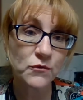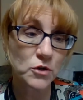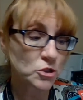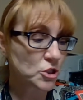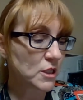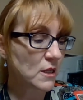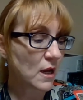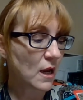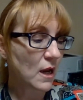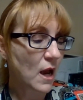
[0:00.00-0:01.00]
version
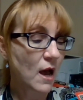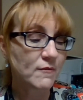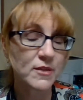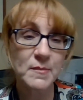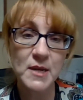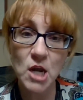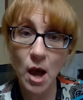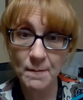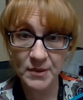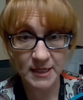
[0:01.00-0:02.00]
of the
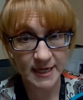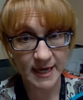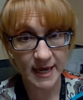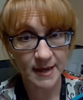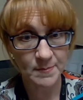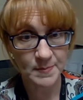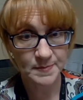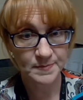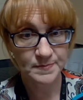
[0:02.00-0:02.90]
Monopoly game?